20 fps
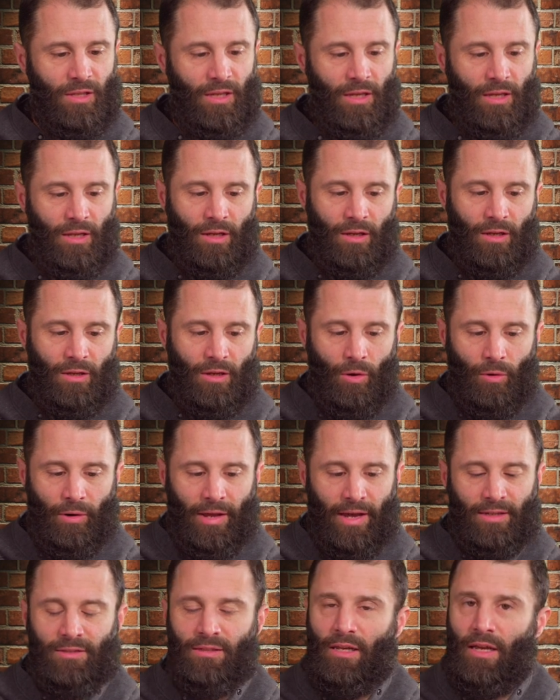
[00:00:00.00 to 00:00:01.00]
the
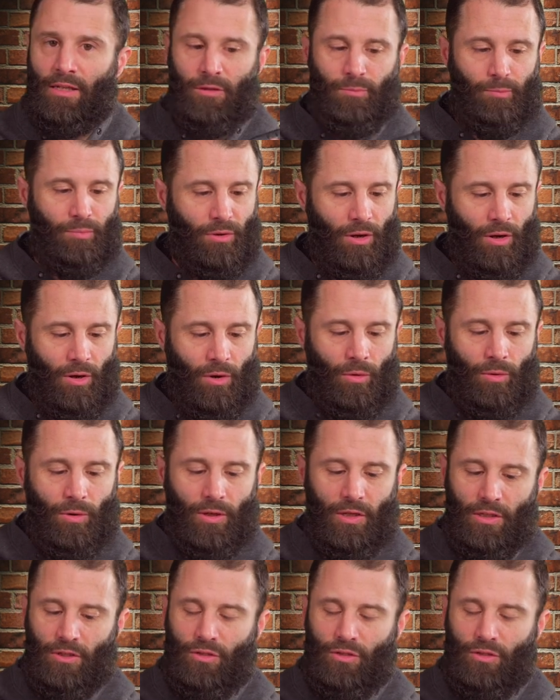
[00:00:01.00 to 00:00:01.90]
Godox X Pro.